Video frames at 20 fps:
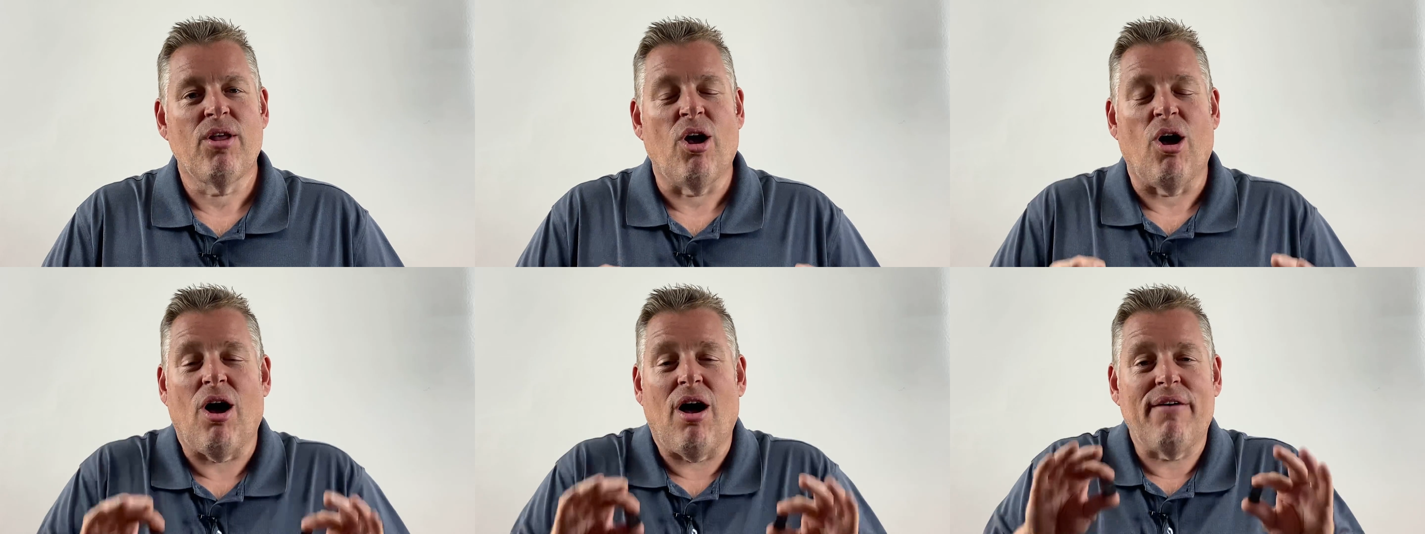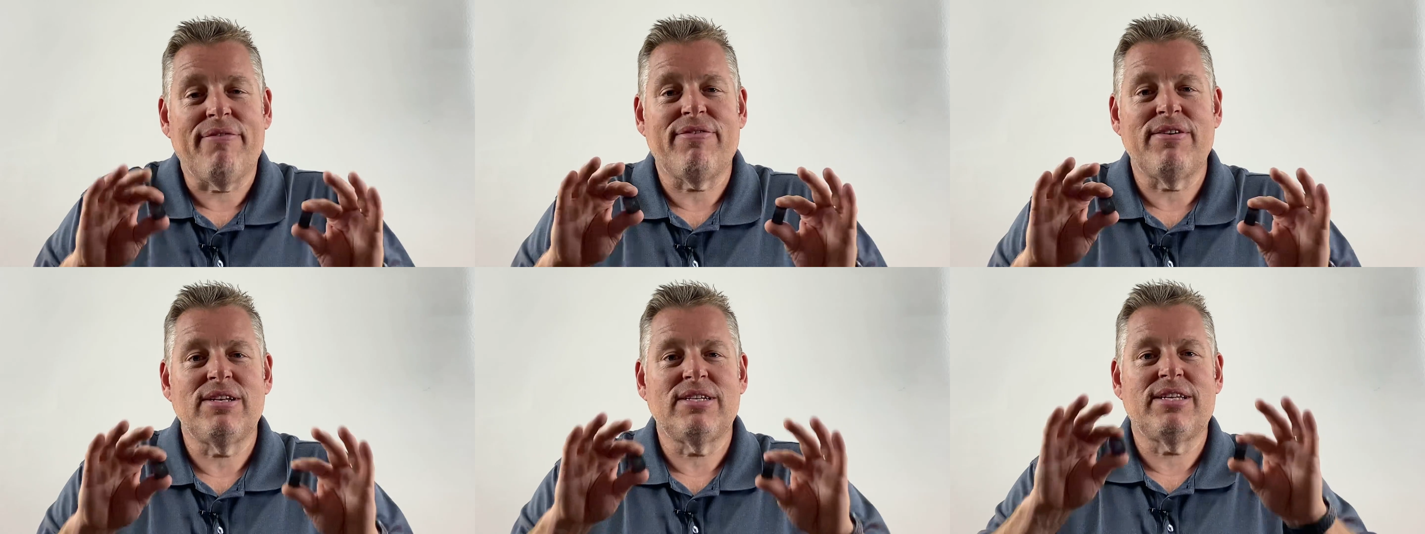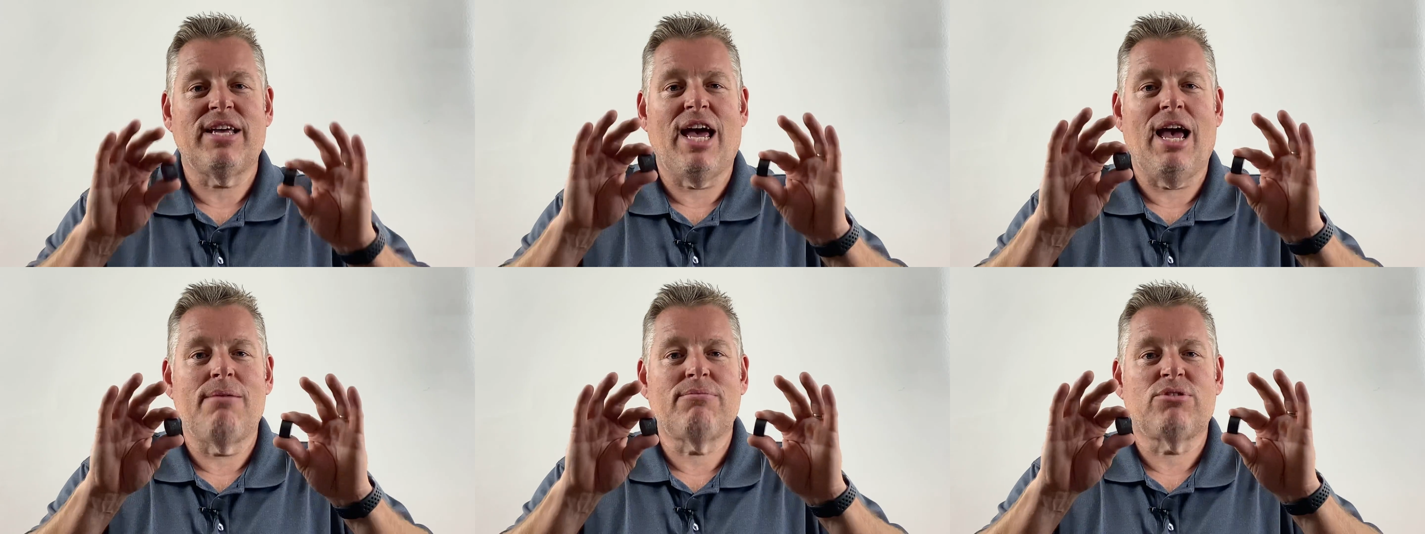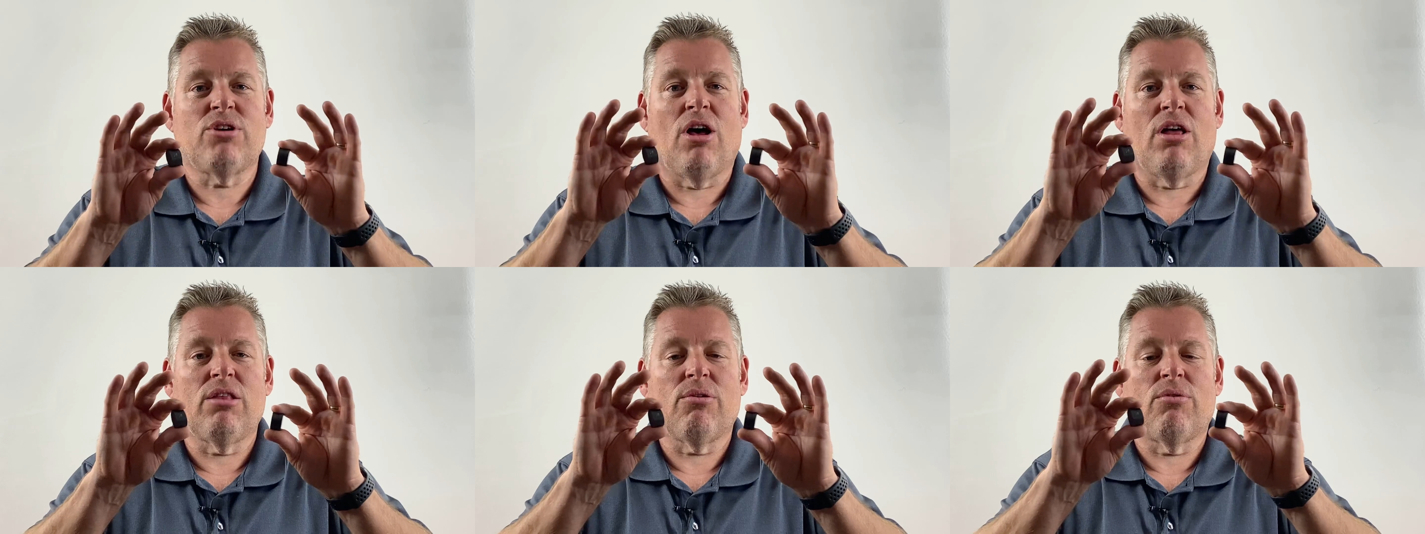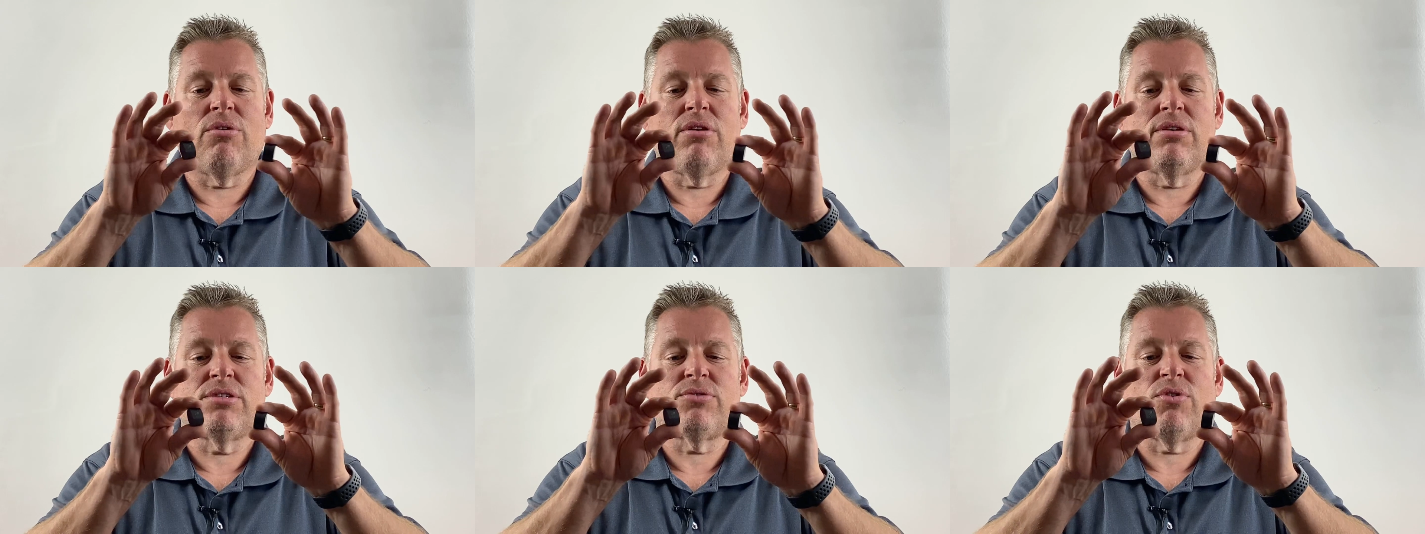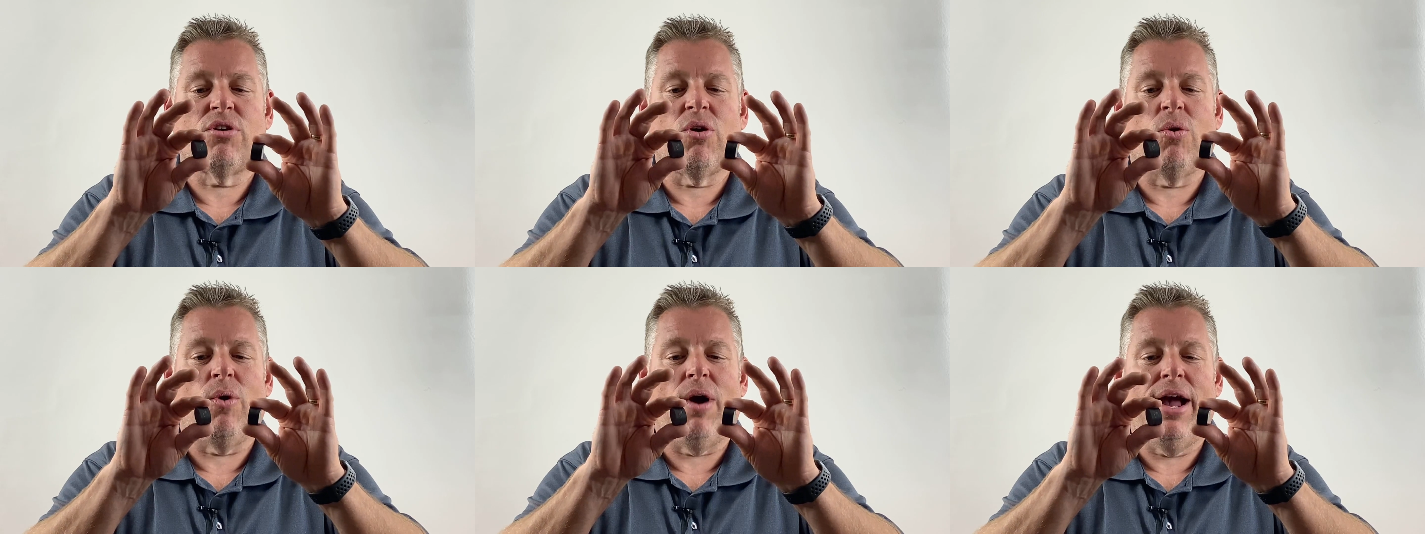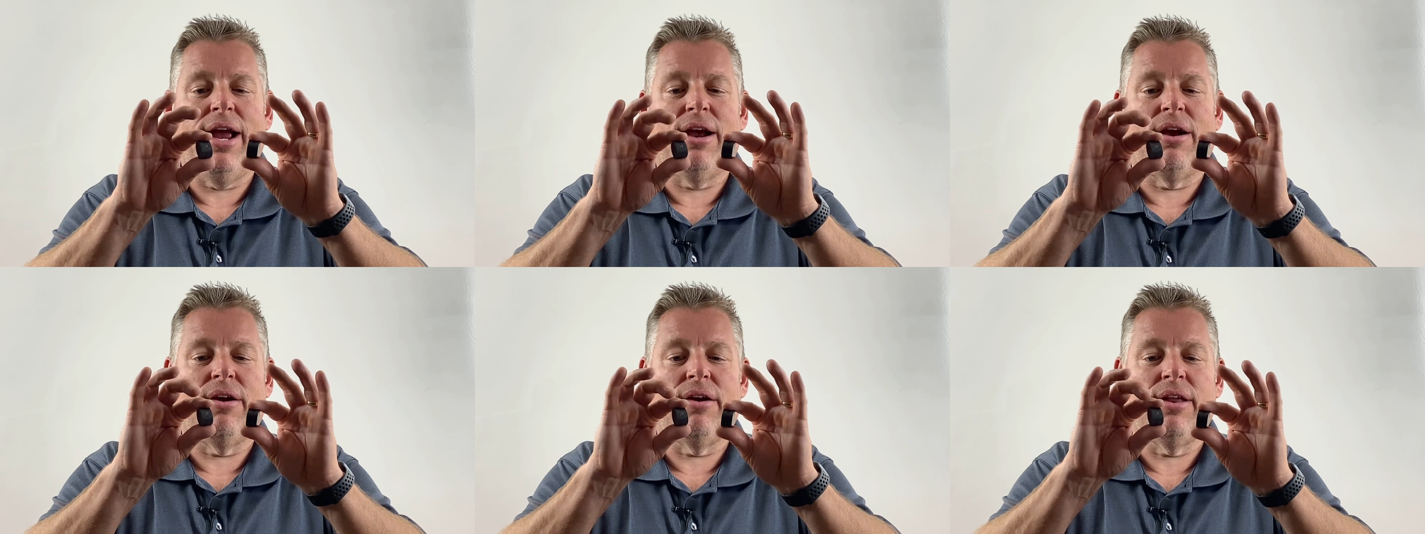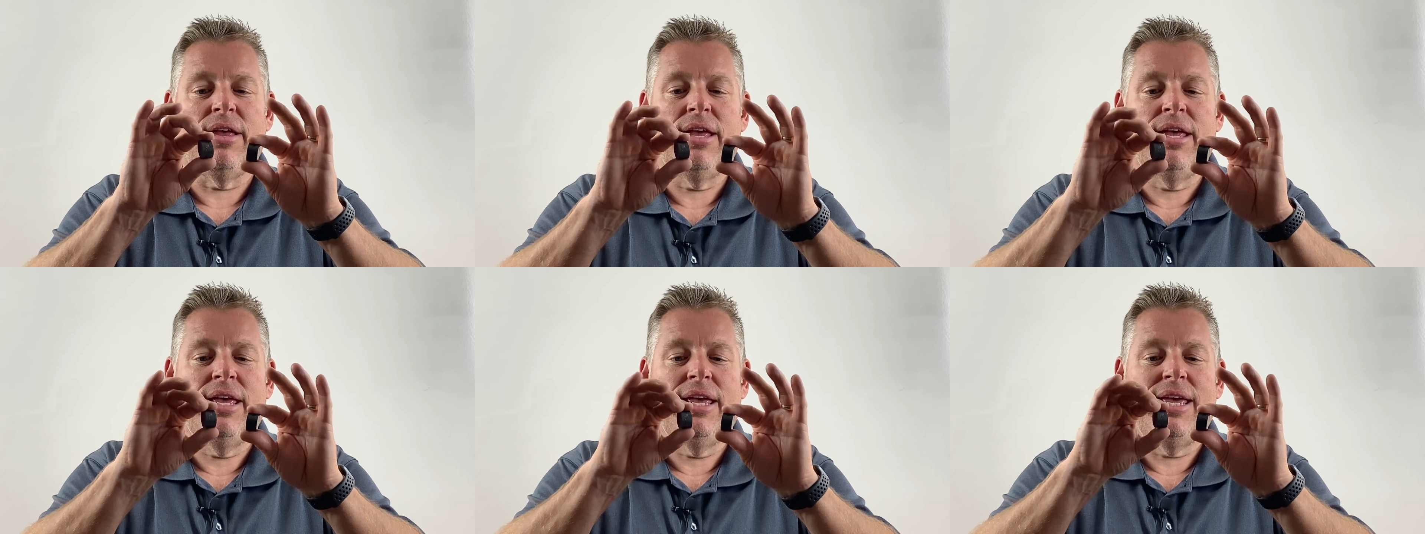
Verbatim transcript: Oftentimes, all that is required